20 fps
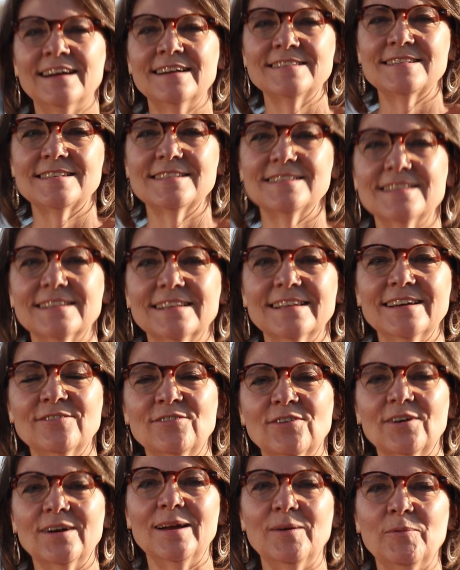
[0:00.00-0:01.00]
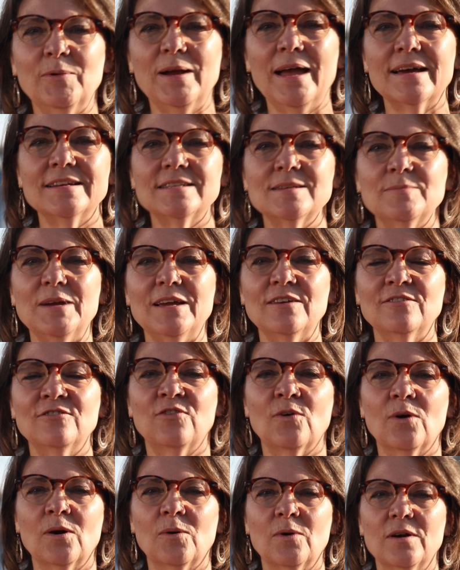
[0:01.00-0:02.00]
It's a delivery. We had to meet in
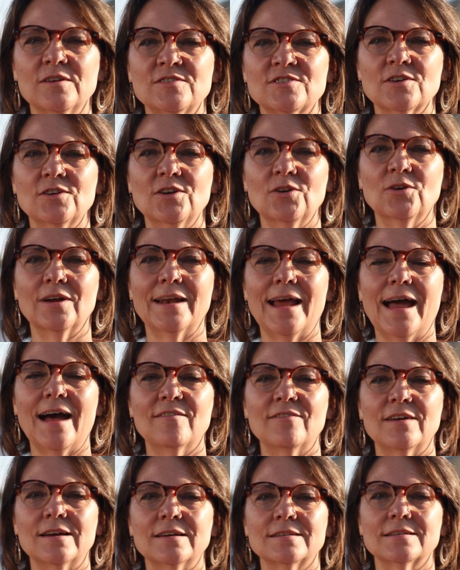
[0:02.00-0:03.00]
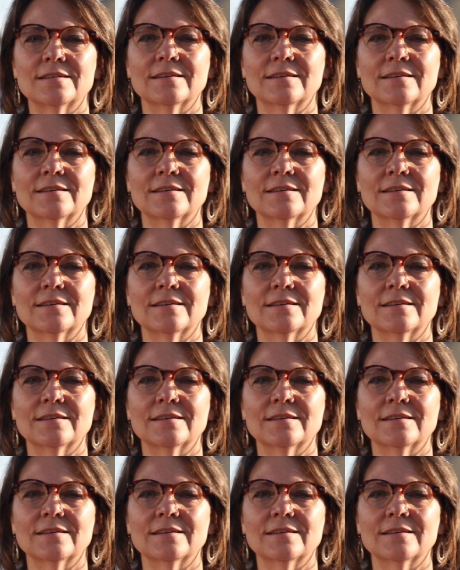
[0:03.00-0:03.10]
Fort Worth so you could have it.